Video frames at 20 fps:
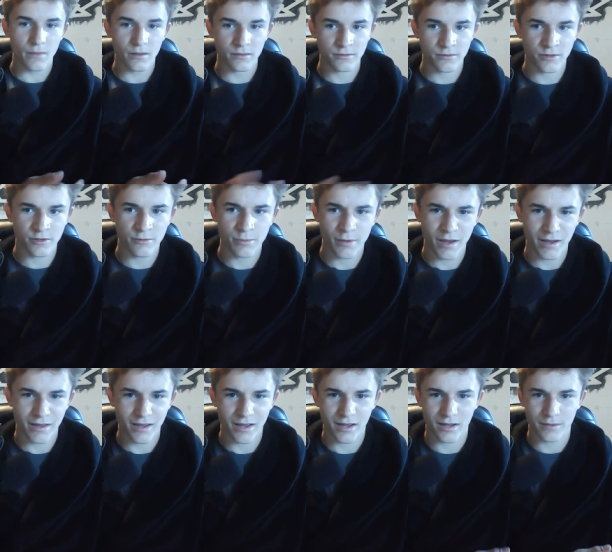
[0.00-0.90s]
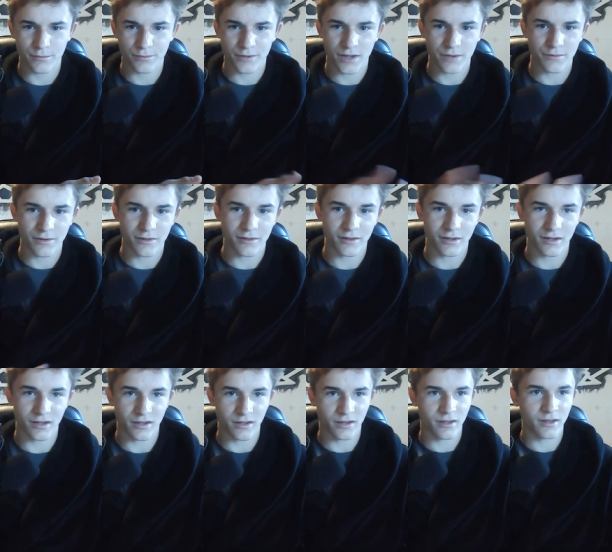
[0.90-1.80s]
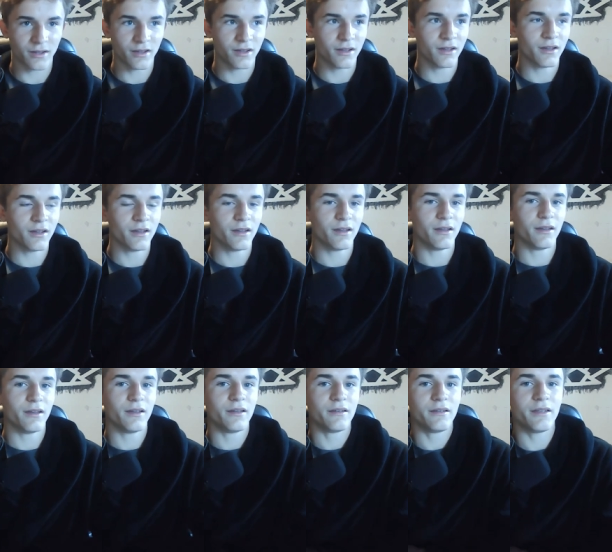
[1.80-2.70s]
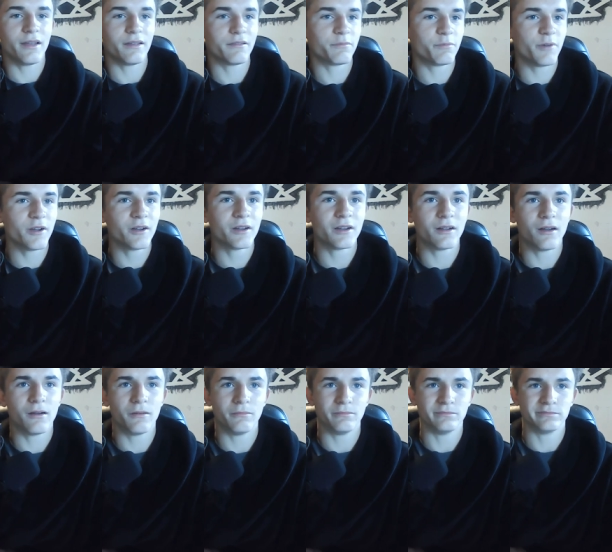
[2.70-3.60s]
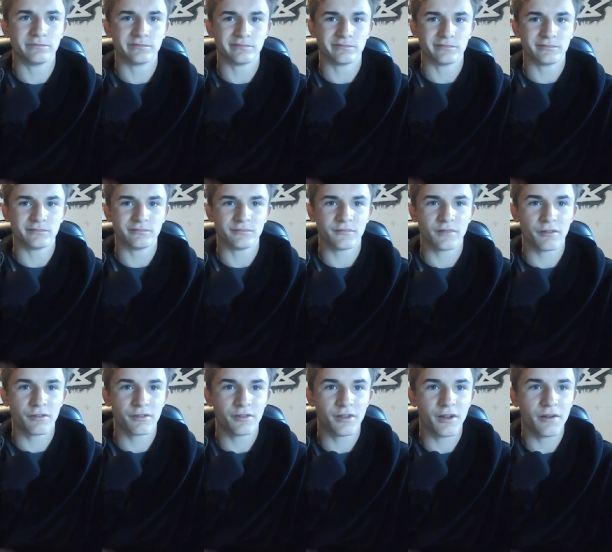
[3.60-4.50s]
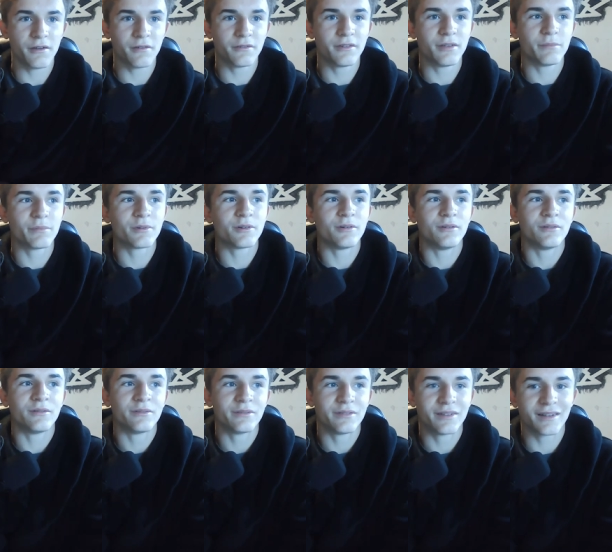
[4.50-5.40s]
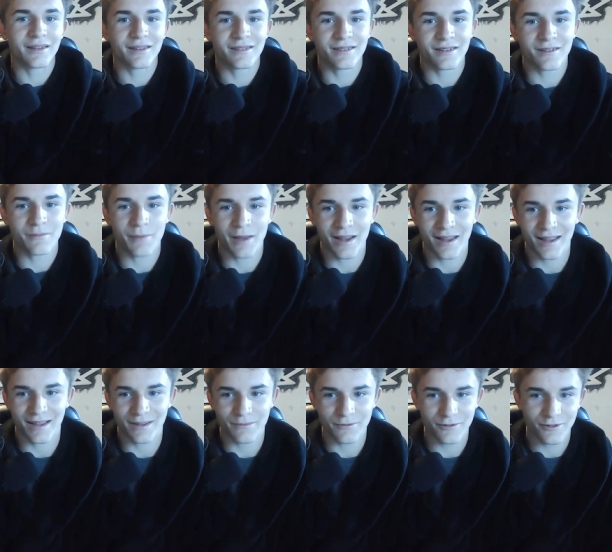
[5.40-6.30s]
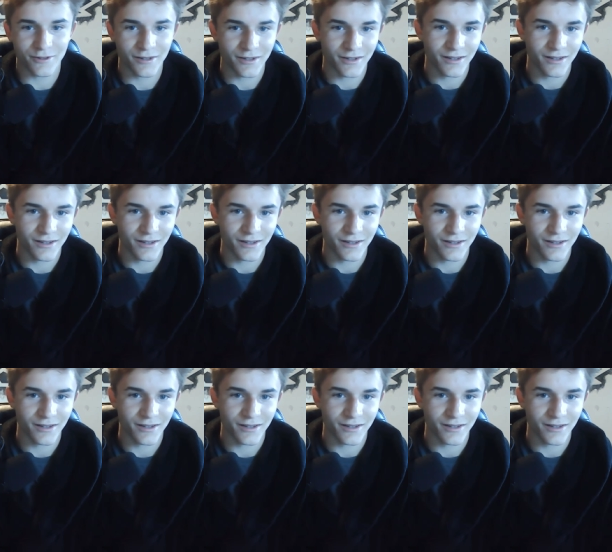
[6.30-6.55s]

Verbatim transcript: six pack abs, everything. Yeah, it's very um, stereotypical to get six pack abs.